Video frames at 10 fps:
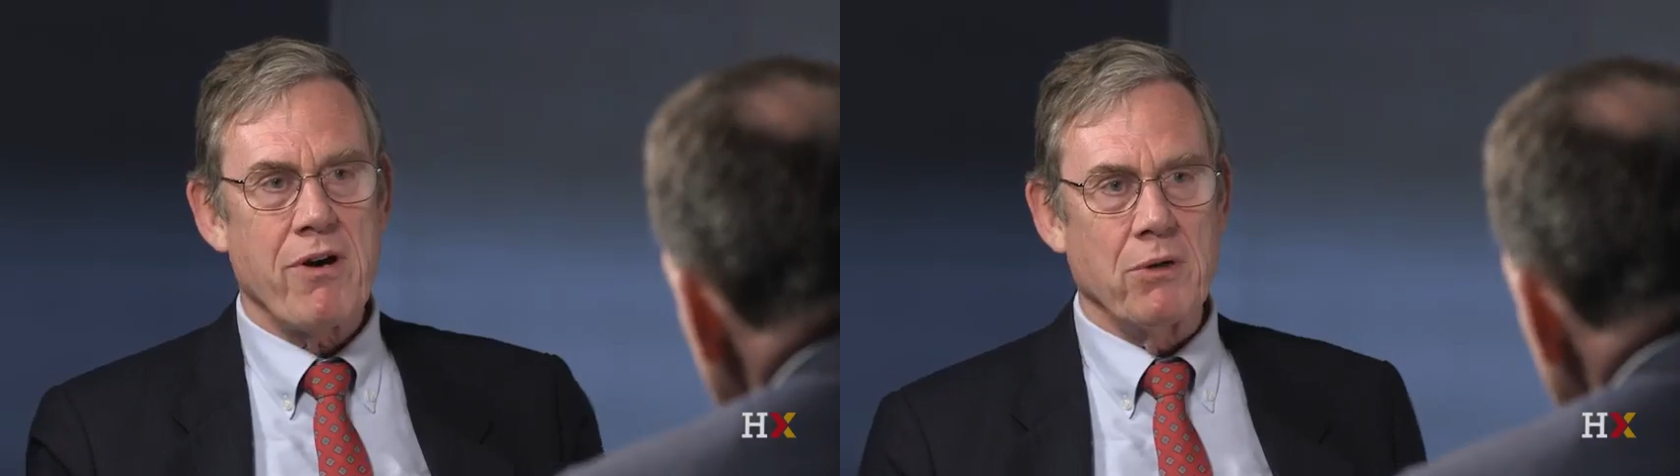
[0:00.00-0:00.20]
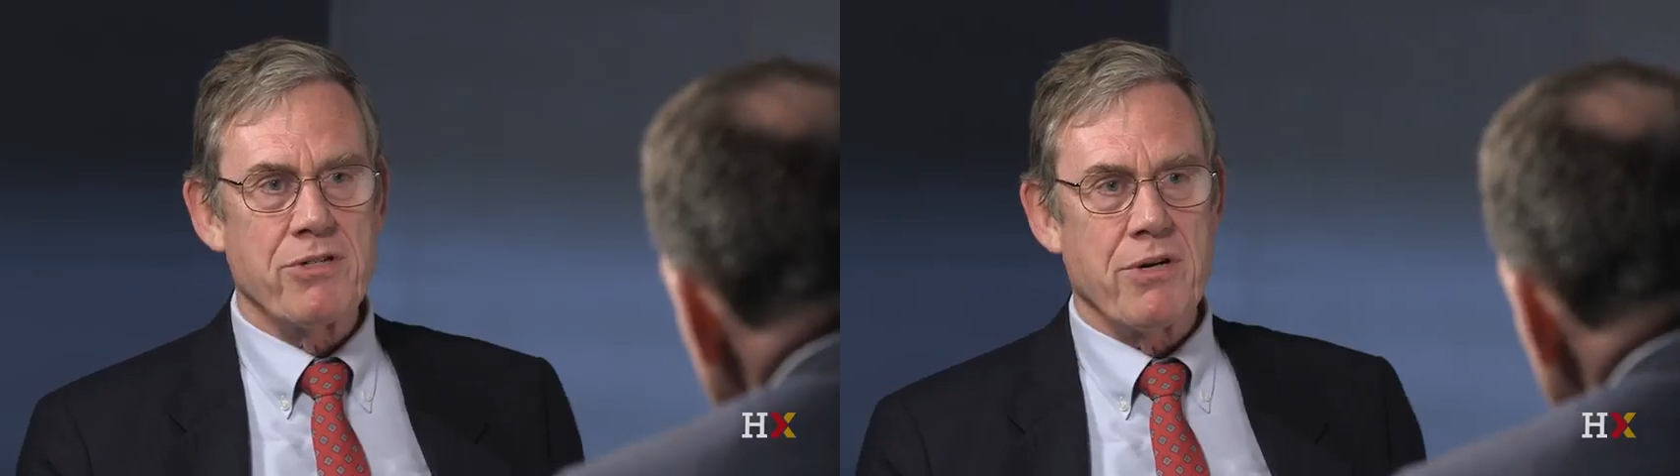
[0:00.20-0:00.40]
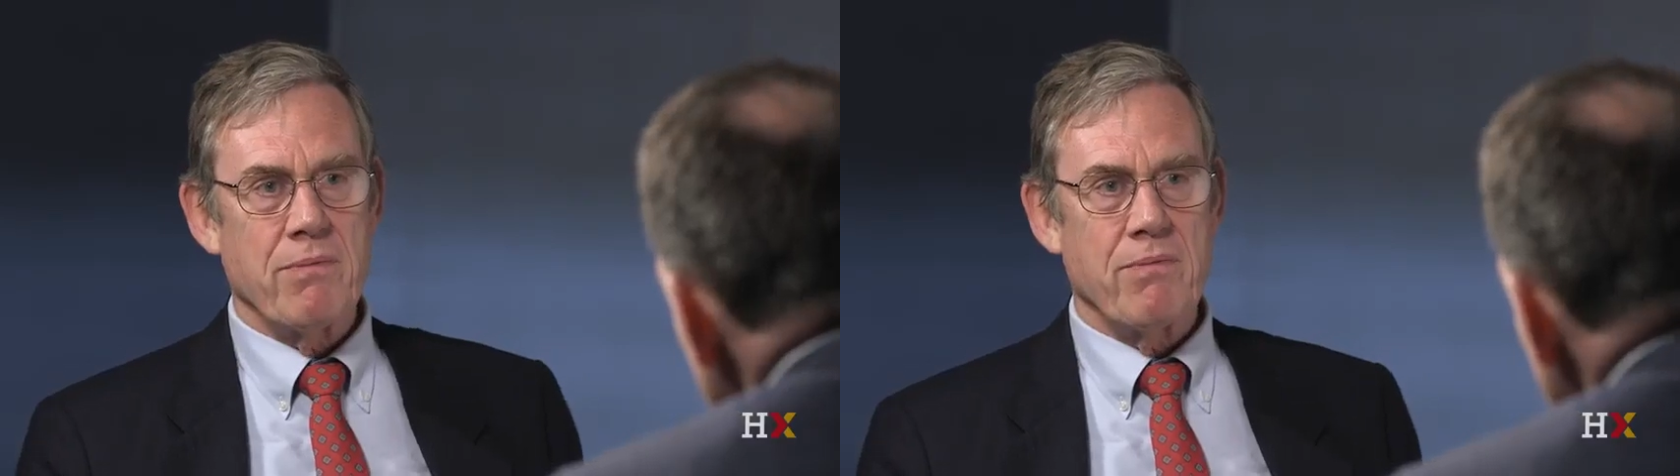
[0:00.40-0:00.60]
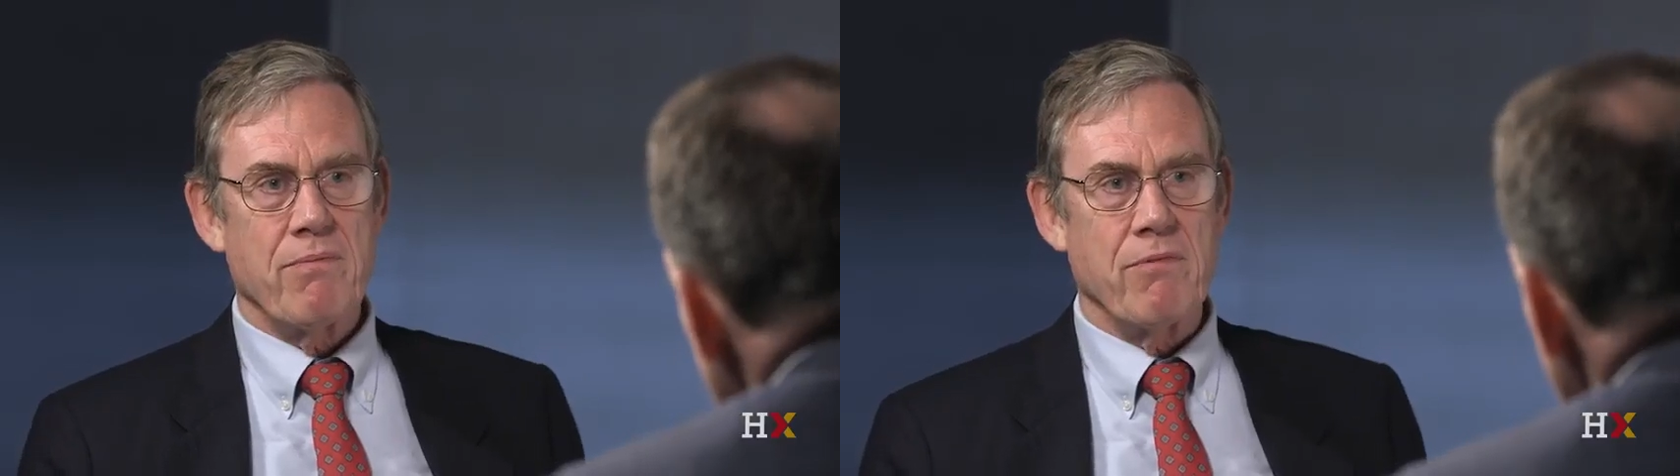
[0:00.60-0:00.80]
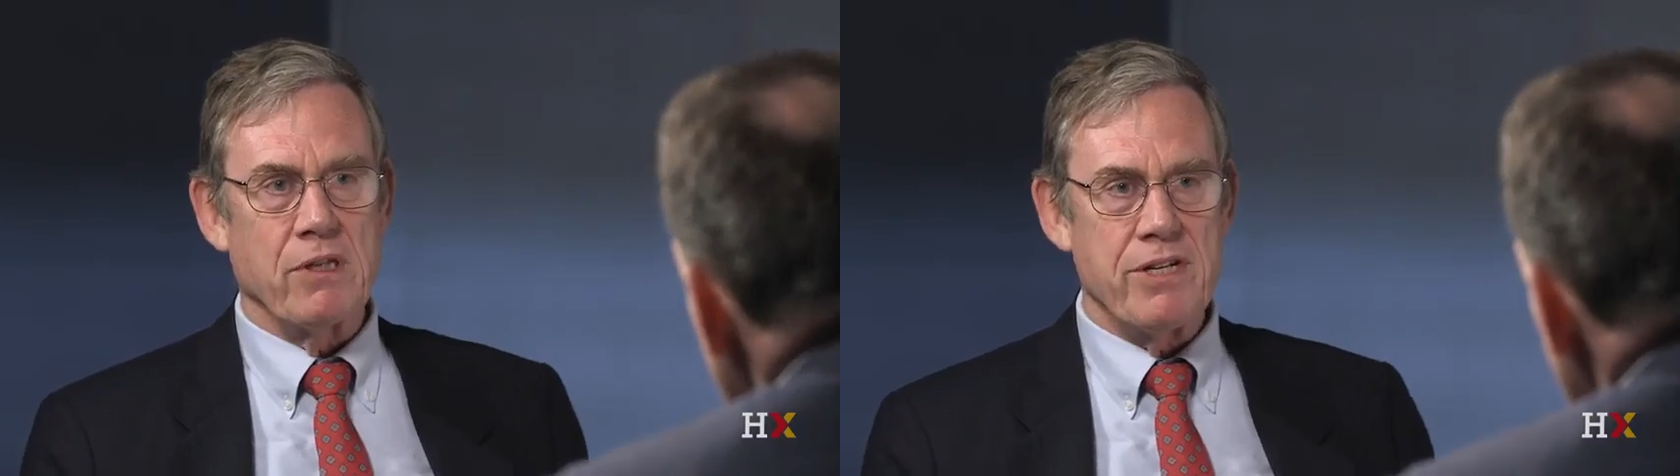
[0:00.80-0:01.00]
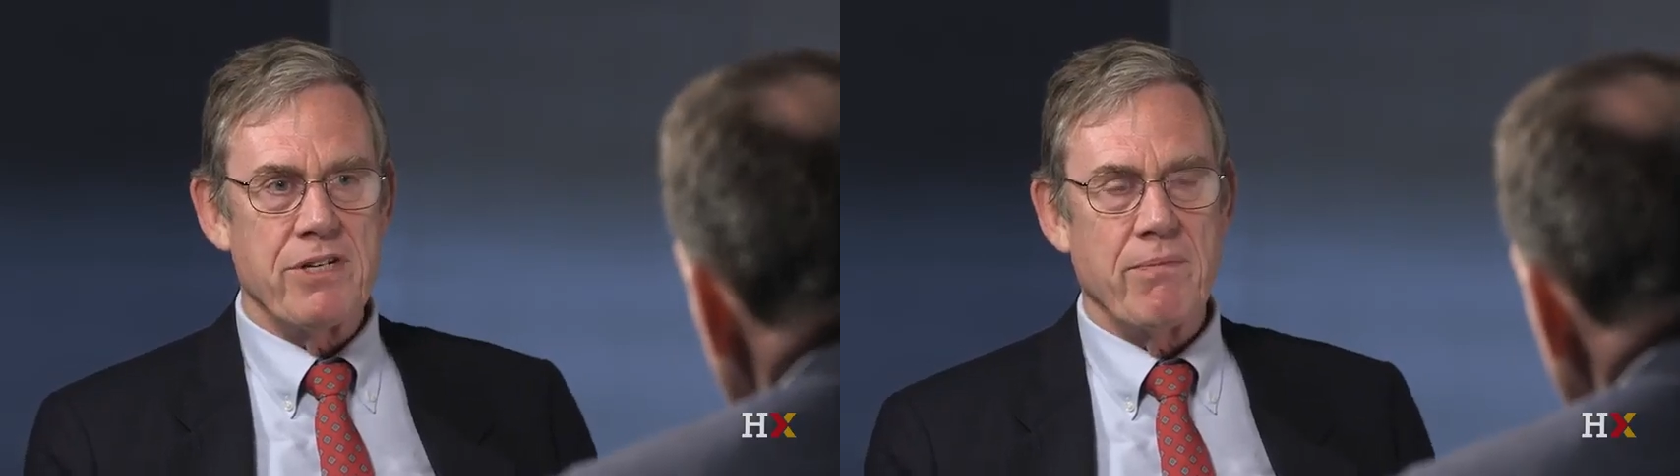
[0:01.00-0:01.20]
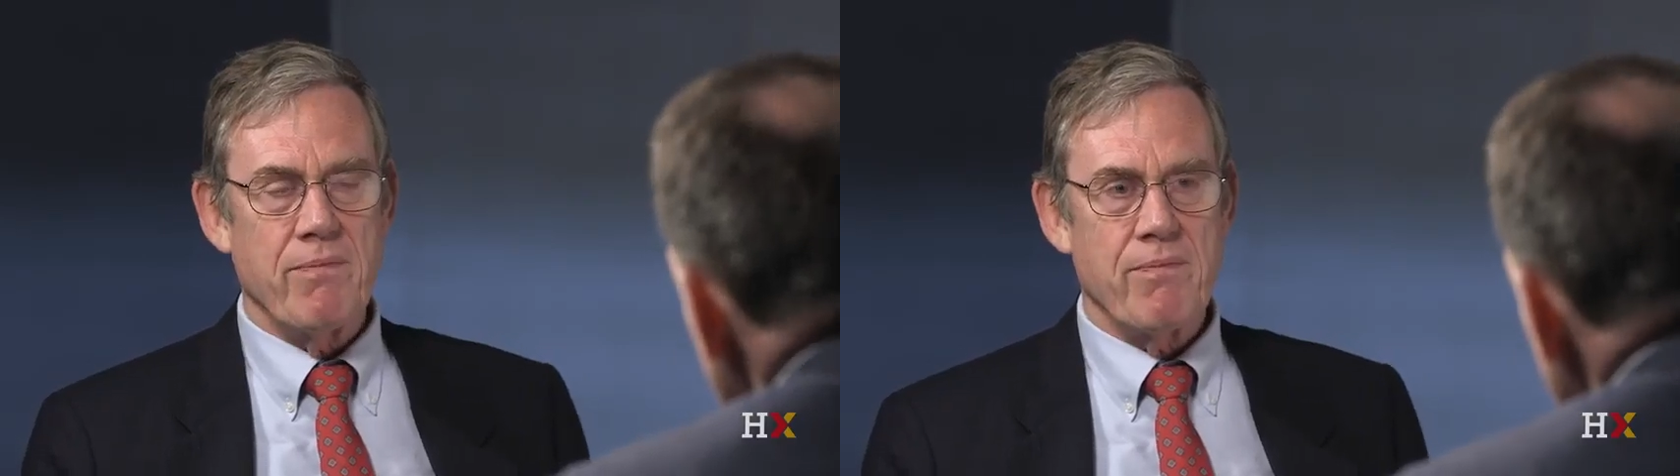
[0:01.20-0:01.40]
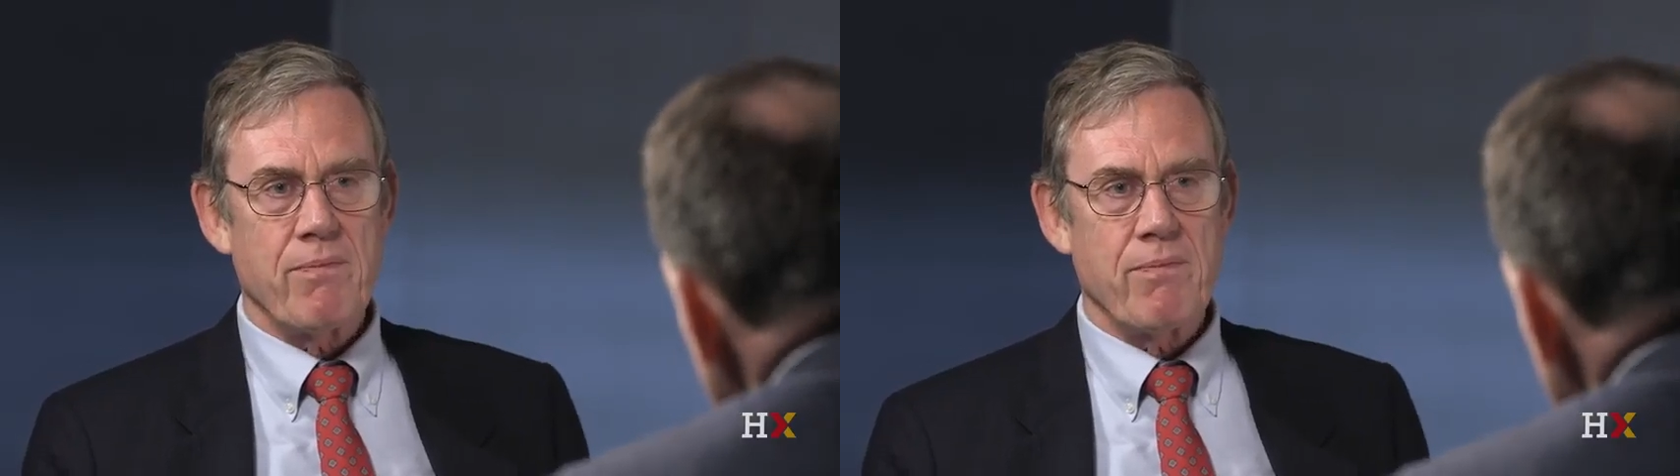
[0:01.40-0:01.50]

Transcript: culture, religion